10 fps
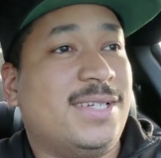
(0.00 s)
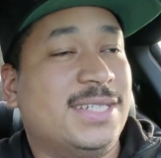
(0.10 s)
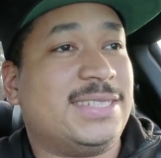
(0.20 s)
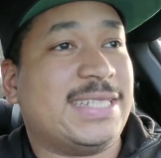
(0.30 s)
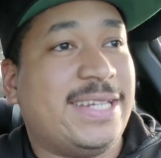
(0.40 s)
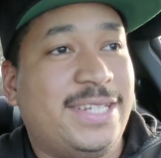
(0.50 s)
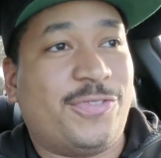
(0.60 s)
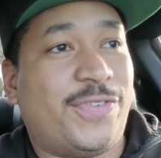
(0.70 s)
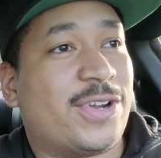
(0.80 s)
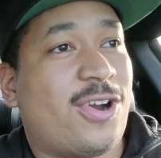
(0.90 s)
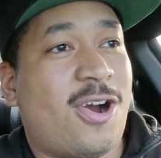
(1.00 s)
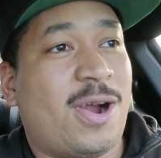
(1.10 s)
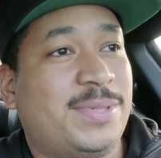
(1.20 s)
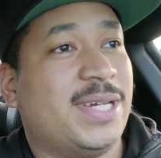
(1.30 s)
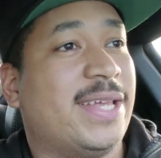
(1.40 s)
This is a different
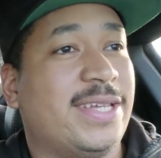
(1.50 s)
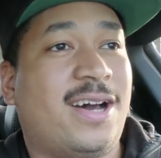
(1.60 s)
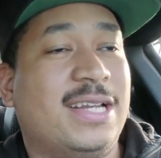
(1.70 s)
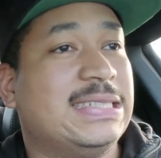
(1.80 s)
car. I'm telling y'all,